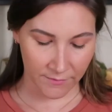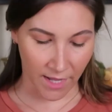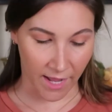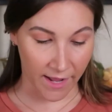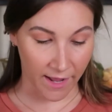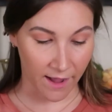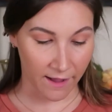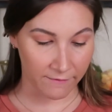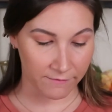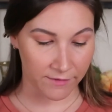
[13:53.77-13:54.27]

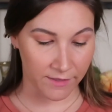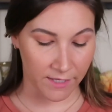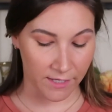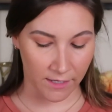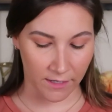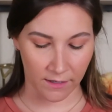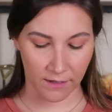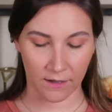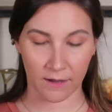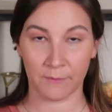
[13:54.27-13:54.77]
I have
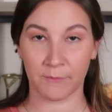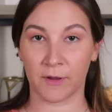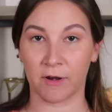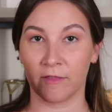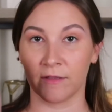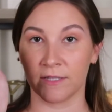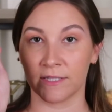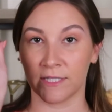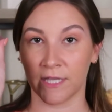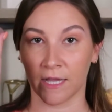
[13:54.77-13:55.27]
the Better
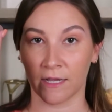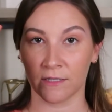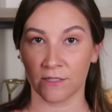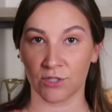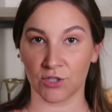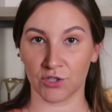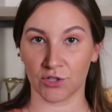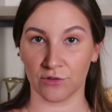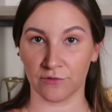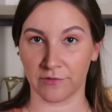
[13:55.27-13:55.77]
Than
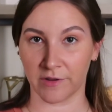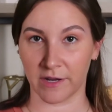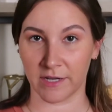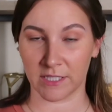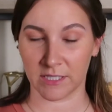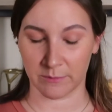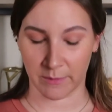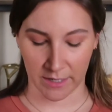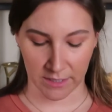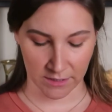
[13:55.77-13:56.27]
Sex Too
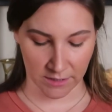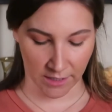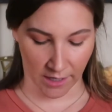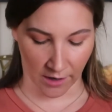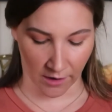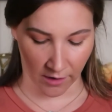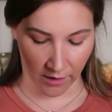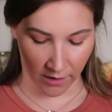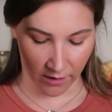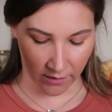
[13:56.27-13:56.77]
Faced
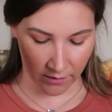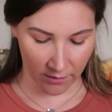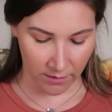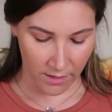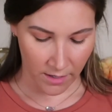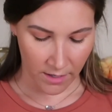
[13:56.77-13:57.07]
mascara.